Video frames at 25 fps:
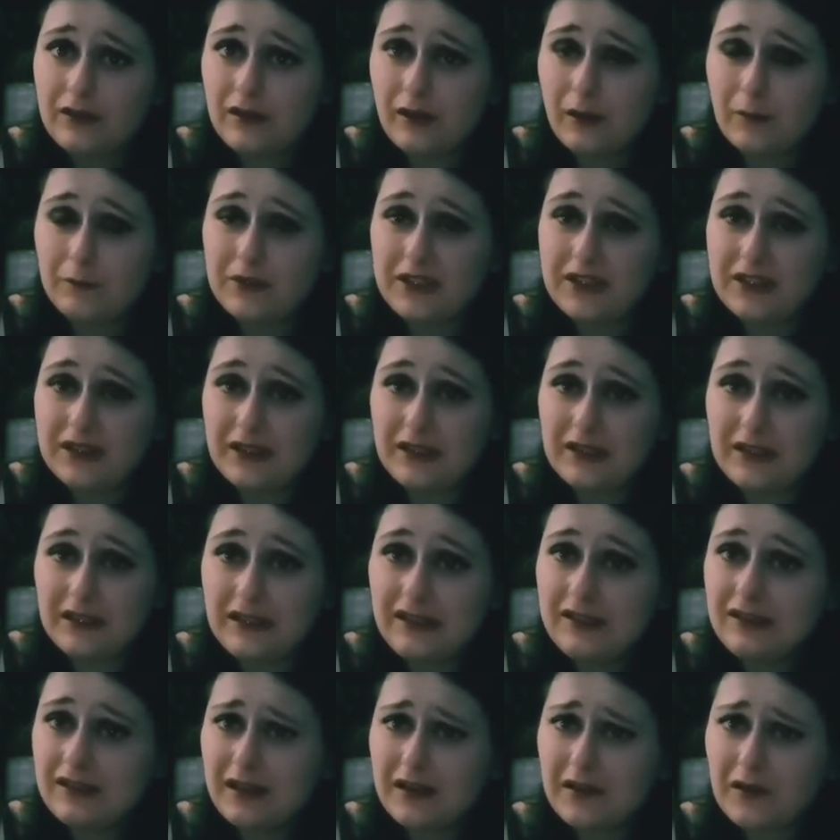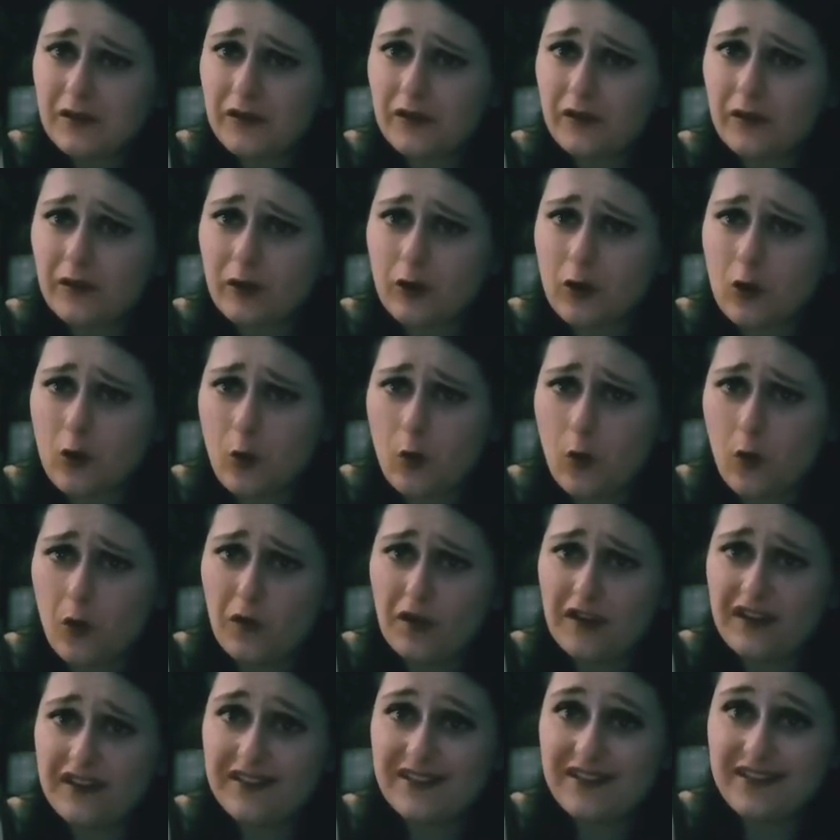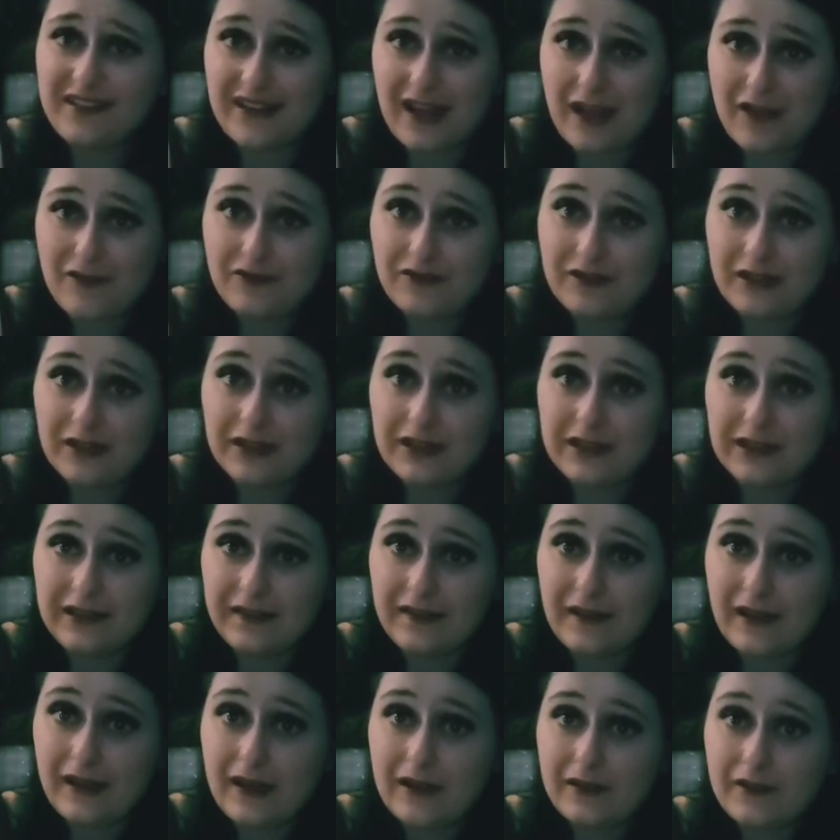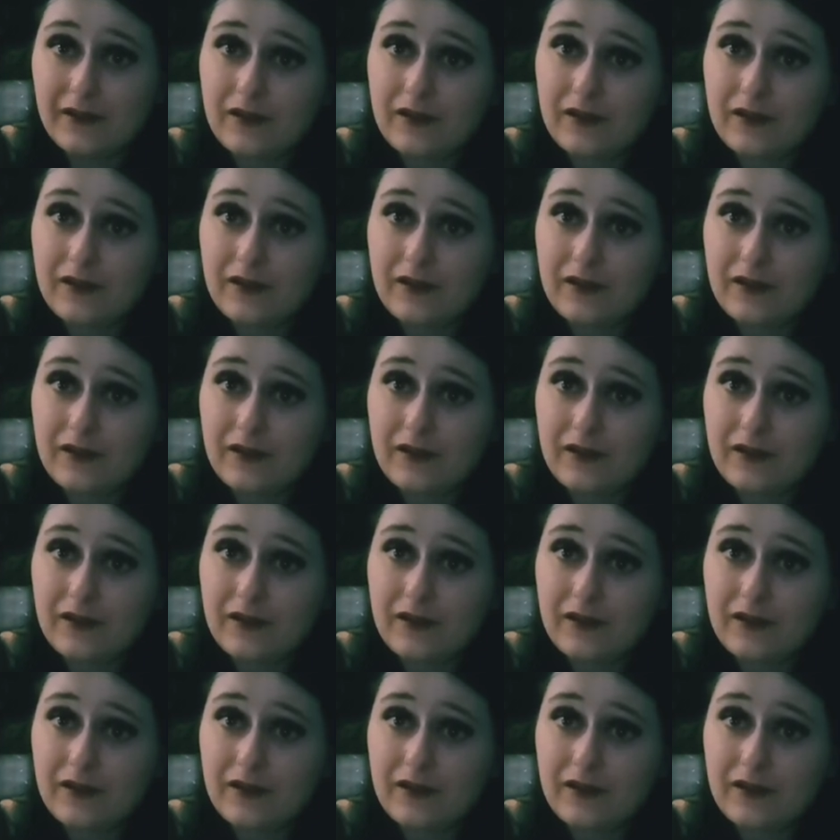I mean, the details and the gore is definitely there.